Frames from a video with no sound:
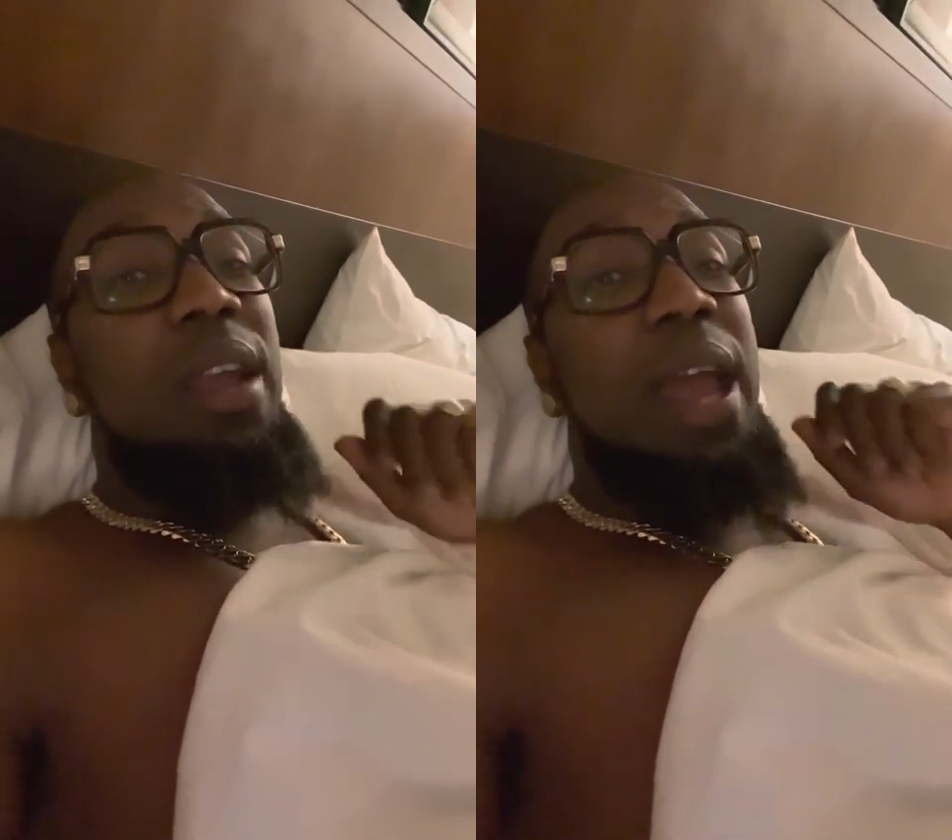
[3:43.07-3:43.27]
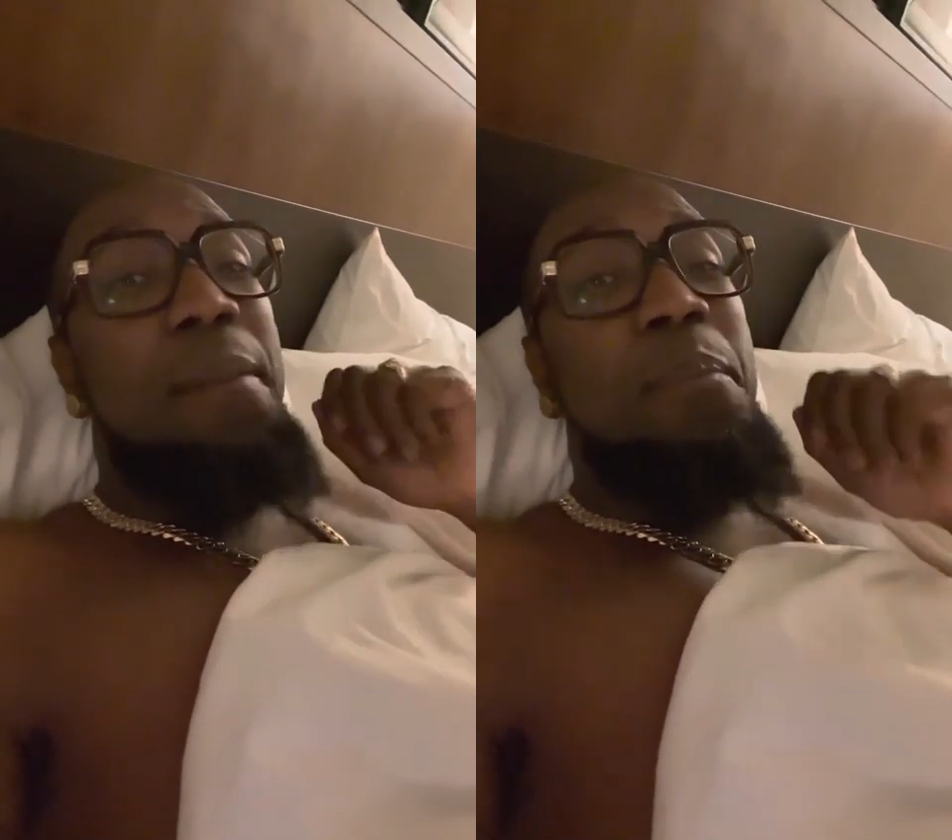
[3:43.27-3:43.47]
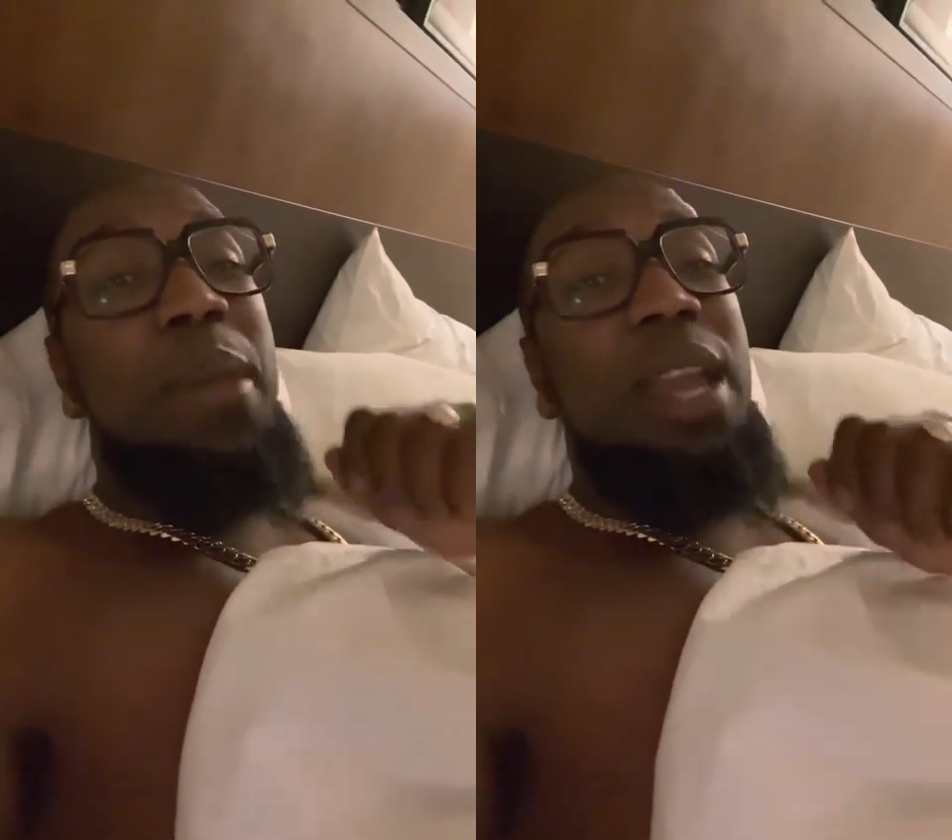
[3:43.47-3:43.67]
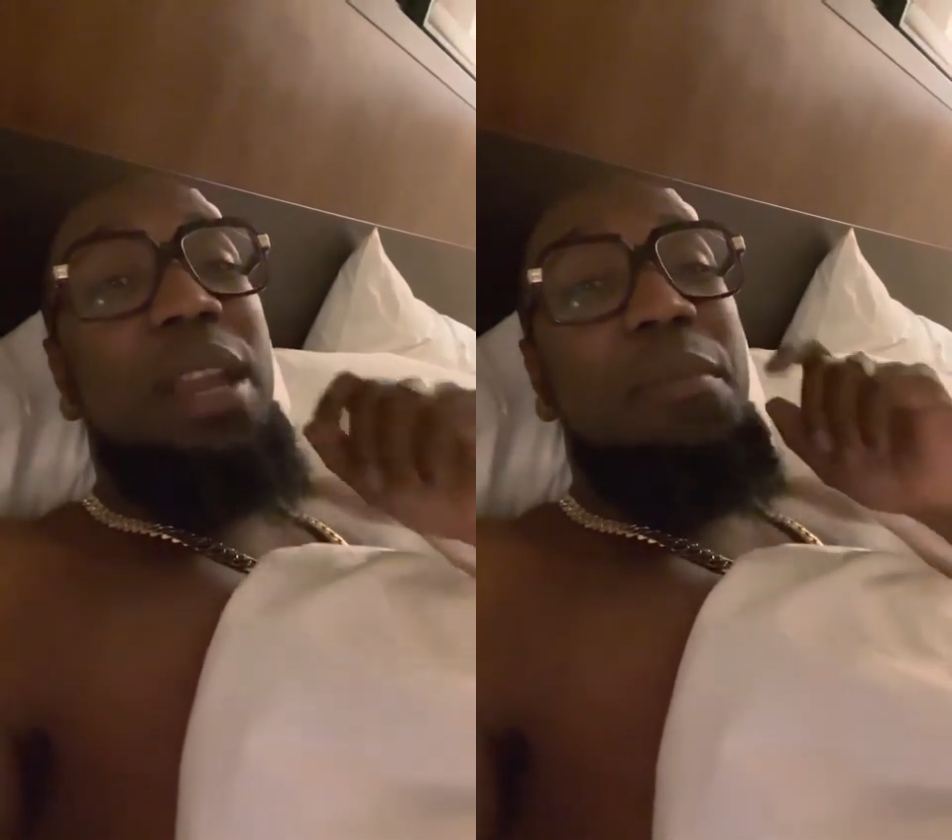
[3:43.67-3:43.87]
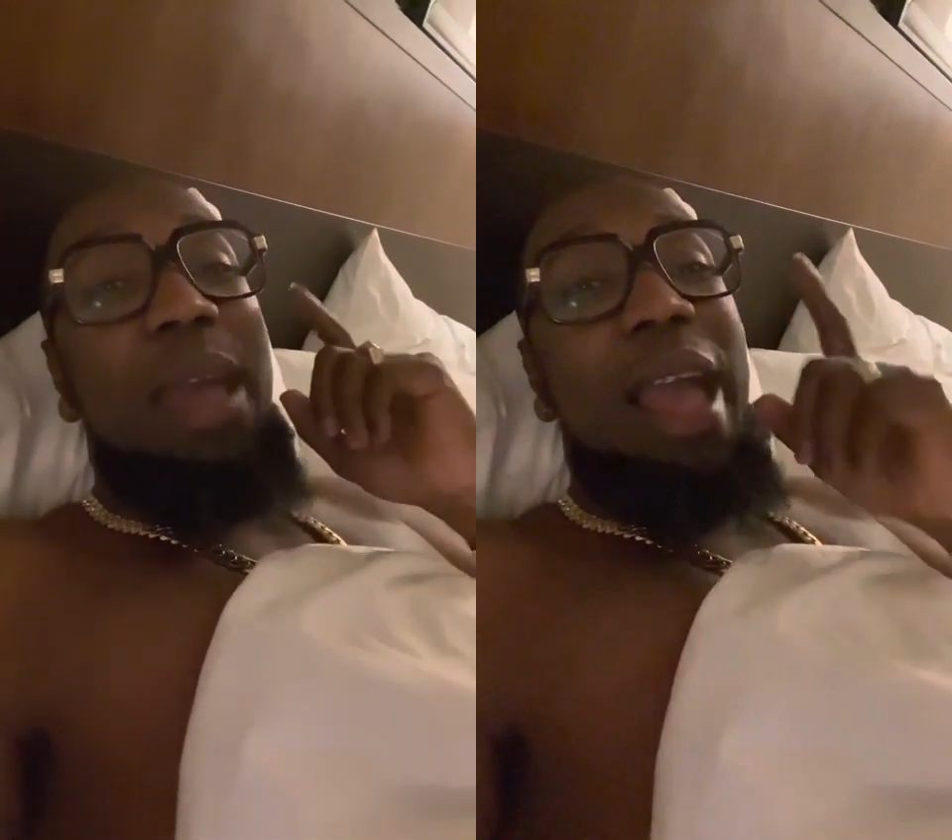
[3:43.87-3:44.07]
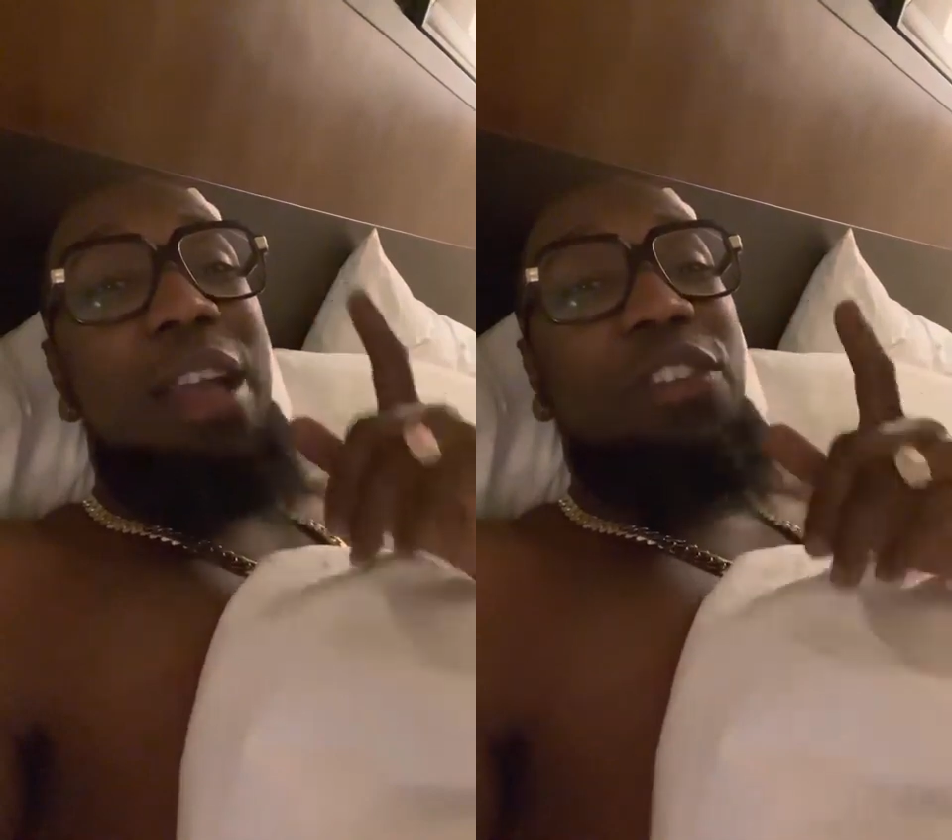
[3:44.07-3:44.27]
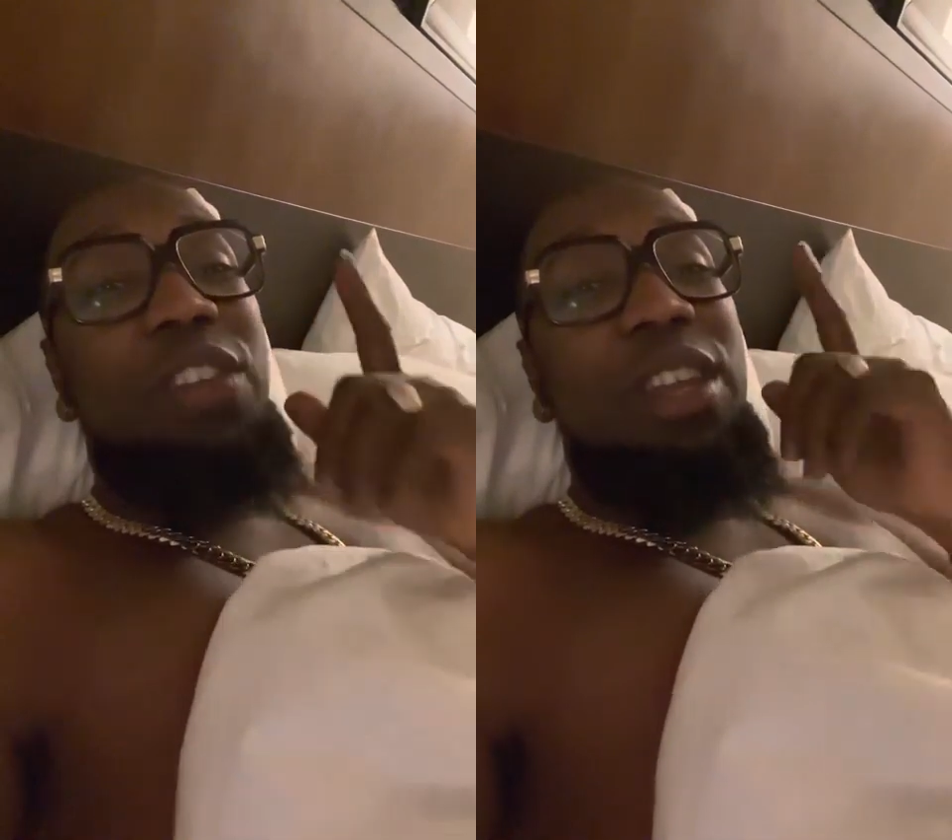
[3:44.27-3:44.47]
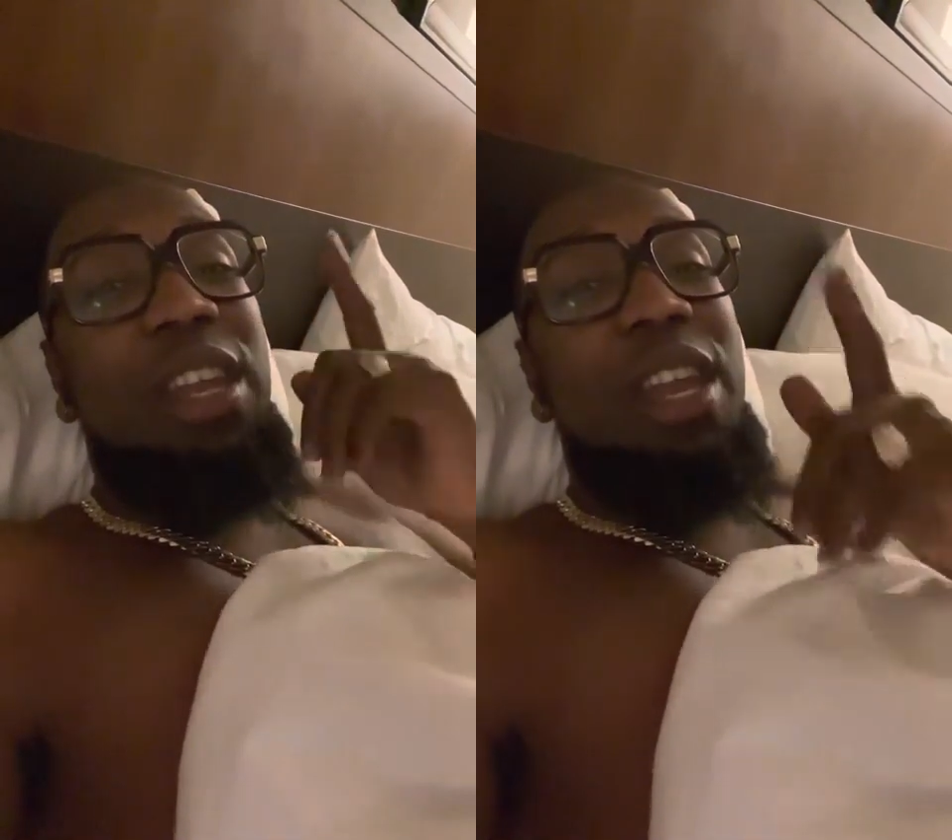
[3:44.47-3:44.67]
that made him
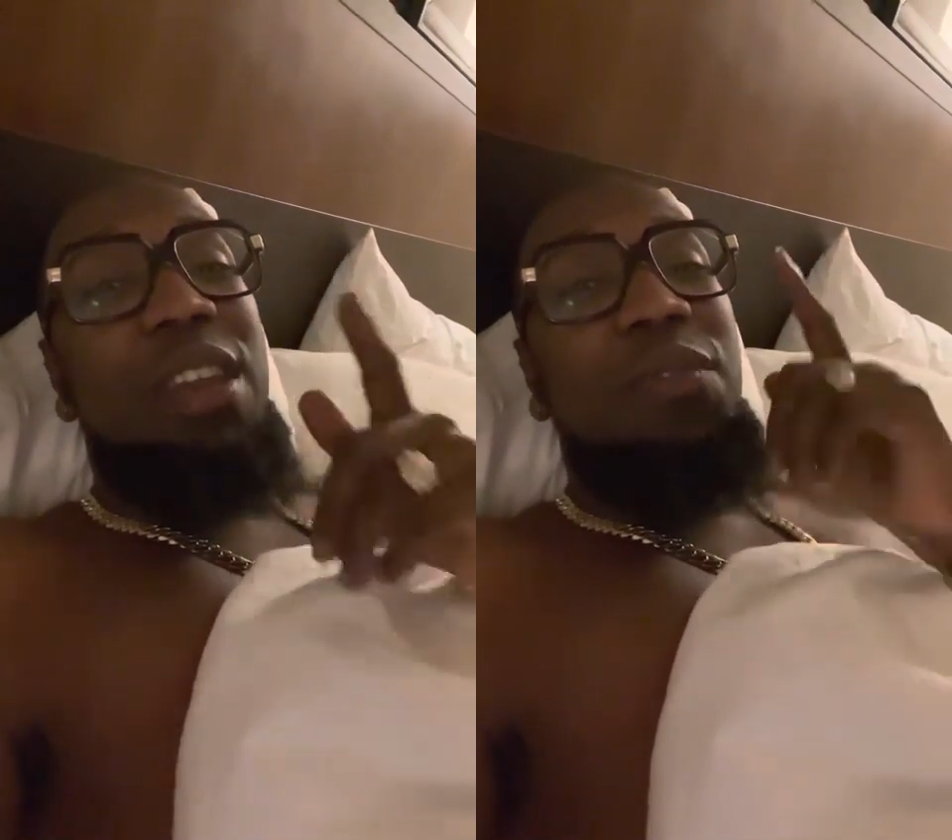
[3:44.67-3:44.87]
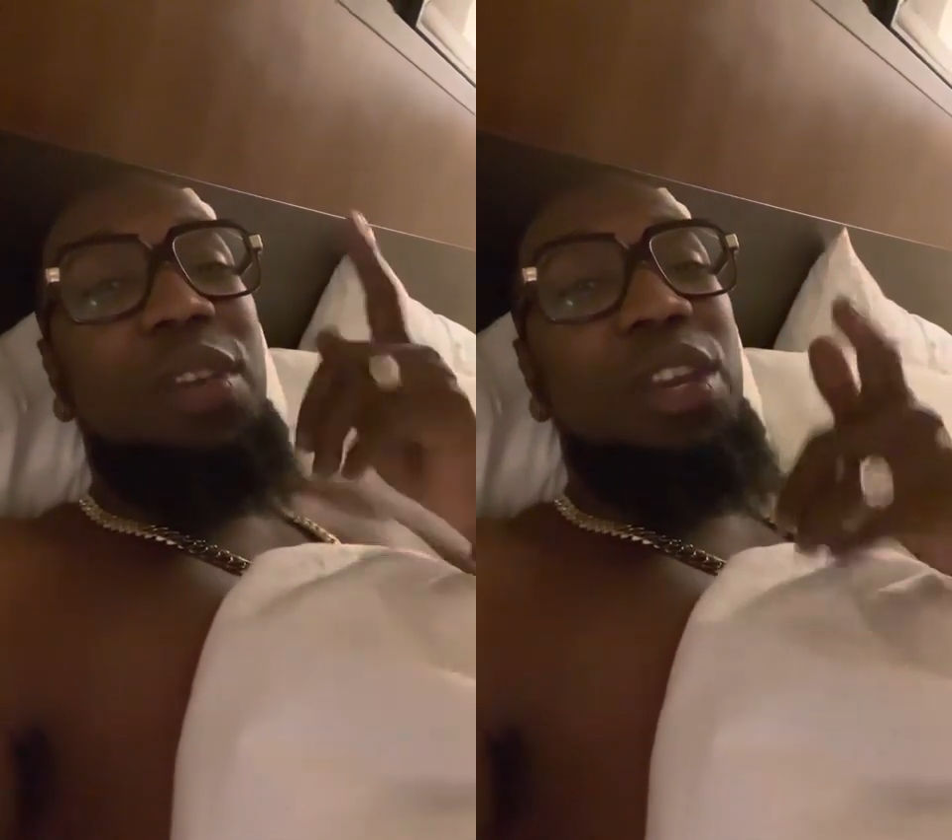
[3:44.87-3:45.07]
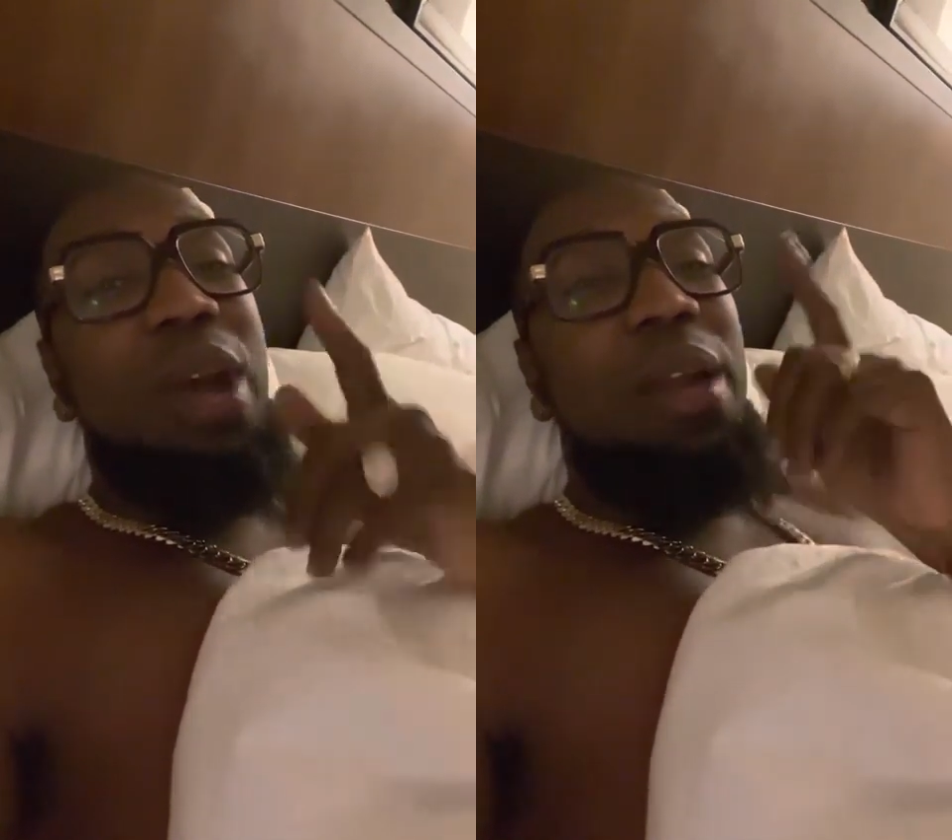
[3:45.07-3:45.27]
actually get in the video.